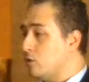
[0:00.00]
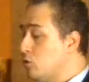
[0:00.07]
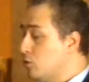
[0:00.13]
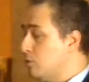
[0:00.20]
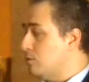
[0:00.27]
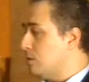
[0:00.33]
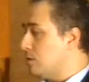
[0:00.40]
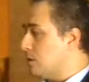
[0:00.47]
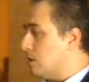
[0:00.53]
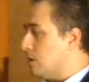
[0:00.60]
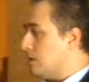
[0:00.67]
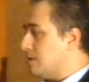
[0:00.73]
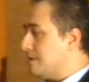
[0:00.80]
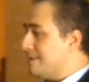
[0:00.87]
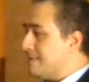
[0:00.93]
tombs
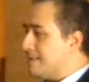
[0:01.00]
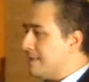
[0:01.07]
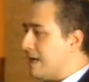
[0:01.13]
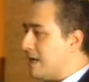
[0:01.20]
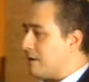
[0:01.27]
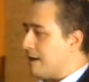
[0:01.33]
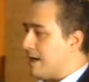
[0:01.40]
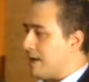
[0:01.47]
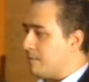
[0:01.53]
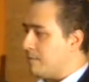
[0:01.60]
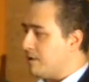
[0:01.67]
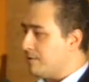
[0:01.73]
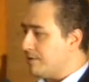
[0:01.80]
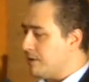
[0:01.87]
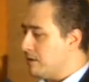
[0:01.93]
since the Archaic
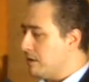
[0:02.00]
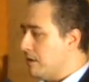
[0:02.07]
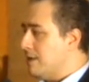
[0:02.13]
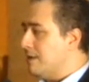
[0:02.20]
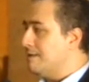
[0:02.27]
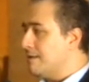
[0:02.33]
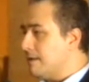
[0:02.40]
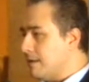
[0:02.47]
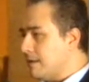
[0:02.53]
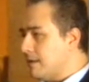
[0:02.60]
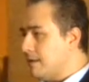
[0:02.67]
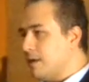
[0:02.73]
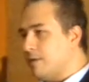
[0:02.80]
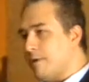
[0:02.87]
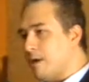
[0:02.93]
period till
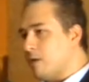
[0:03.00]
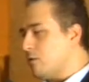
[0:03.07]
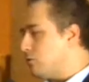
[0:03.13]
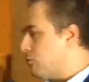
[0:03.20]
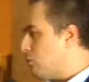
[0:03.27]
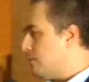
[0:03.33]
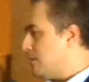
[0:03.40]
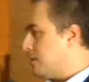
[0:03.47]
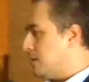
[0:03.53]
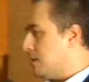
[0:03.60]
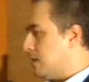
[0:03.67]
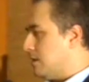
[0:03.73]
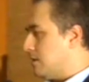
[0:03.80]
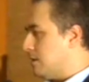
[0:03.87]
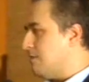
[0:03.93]
the
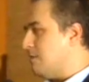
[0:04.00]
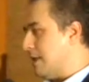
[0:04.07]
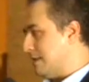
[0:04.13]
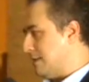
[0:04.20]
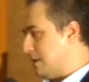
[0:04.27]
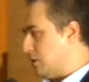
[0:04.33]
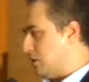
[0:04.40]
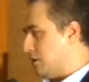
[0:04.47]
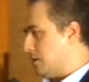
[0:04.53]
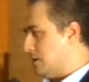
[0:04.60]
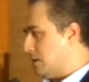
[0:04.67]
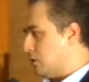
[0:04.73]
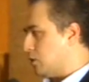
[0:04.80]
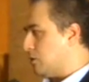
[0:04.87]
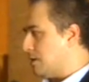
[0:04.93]
Greco-Roman civilization.
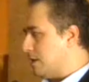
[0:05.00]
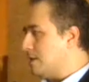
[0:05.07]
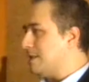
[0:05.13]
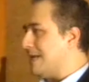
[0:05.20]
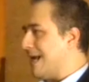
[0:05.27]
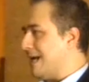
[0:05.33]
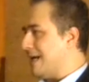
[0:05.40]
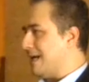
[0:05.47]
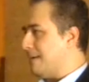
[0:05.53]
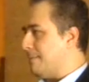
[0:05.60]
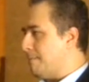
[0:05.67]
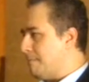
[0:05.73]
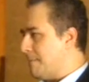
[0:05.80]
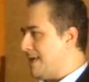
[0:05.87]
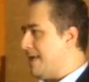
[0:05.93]
So it is a
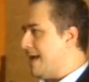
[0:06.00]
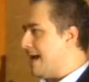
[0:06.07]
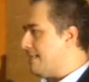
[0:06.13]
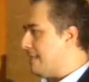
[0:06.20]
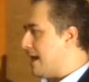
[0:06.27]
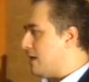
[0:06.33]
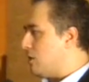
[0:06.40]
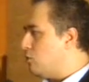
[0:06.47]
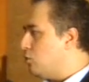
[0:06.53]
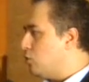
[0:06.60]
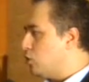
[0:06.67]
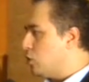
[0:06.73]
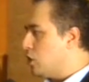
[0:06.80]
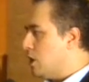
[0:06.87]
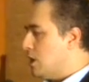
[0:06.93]
big and a
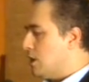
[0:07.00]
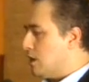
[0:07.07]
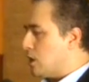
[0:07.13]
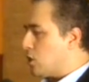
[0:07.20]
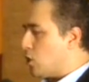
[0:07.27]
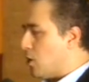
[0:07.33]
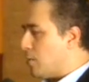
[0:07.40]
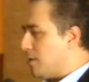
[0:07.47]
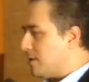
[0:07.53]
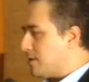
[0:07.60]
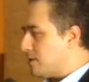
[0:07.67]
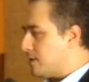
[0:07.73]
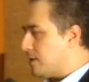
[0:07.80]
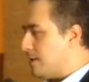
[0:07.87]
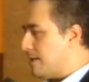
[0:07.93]
huge
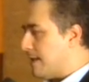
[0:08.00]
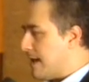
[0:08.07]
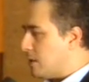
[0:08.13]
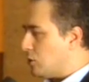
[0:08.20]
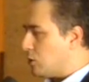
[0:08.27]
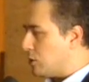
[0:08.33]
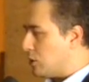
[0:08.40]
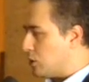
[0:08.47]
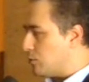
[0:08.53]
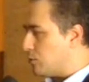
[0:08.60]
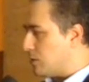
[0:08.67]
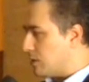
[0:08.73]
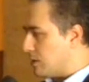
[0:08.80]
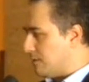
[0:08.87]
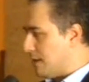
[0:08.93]
necropolis in the ancient
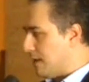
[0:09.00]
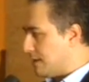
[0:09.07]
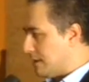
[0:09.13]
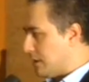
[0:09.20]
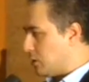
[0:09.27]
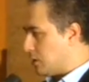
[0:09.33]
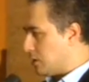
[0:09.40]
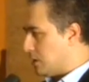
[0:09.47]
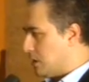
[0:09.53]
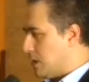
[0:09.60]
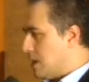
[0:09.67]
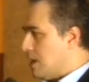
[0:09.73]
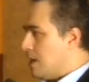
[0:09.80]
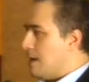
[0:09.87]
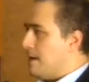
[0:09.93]
Egyptian civilization,
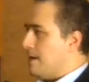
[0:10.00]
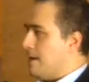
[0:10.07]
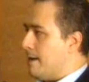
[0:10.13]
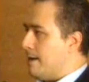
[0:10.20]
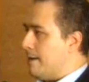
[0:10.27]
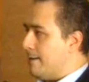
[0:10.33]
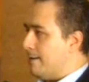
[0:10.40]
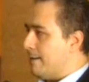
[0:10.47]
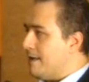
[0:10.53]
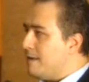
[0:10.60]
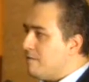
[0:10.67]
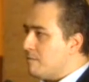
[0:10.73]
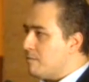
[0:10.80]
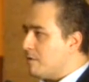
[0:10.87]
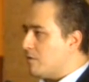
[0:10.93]

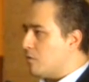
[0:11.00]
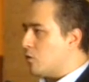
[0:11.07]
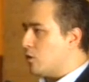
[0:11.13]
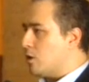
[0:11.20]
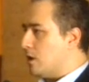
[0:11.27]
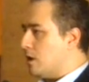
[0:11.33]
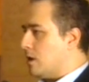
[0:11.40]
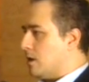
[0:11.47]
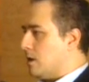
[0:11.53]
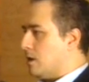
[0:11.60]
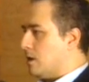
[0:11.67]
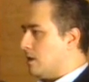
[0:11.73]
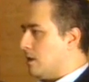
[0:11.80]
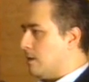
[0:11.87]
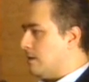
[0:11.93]
even before
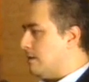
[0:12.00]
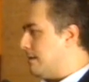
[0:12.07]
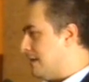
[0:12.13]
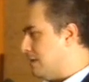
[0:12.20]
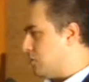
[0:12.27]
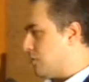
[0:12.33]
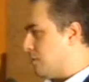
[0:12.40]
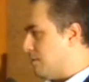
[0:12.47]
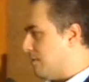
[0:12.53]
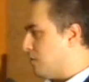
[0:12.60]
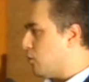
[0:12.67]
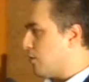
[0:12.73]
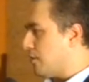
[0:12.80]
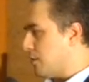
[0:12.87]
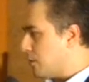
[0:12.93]
the history,
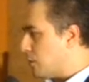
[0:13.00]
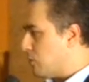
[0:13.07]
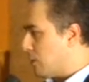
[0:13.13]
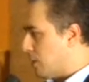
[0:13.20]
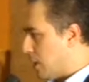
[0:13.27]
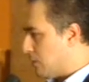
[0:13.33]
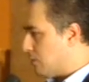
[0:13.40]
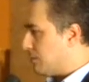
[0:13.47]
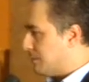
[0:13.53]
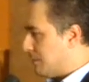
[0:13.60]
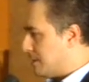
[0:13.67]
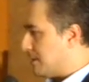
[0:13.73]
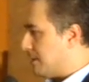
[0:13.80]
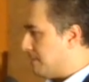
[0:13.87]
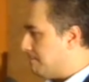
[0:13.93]
before 3100
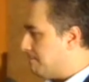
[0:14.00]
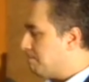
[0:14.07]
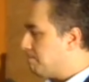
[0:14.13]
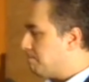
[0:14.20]
BC.